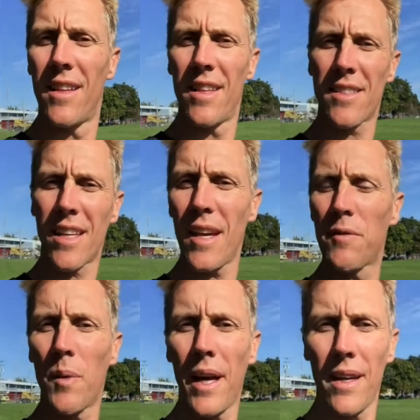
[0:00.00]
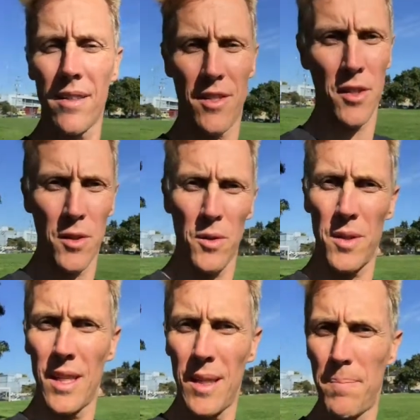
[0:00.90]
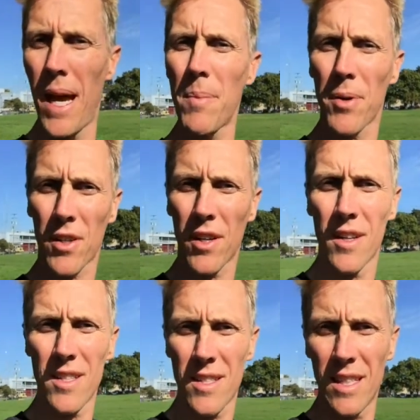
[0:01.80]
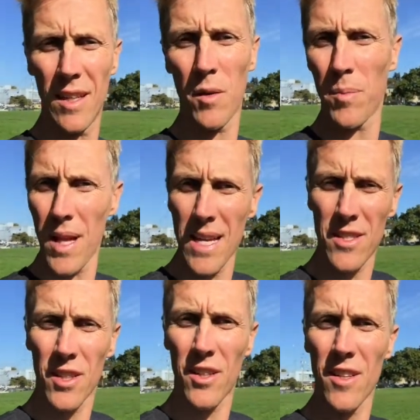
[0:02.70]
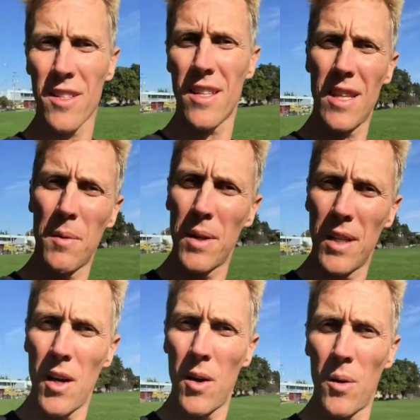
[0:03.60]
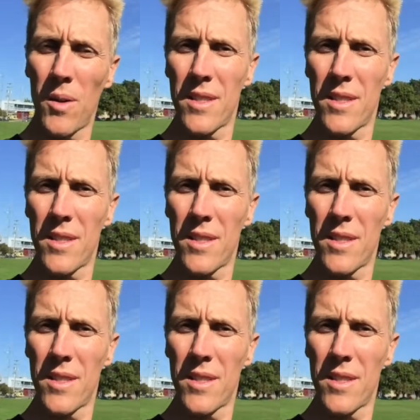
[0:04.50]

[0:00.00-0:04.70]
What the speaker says: this gave way to the paper currency or plastic currency that we know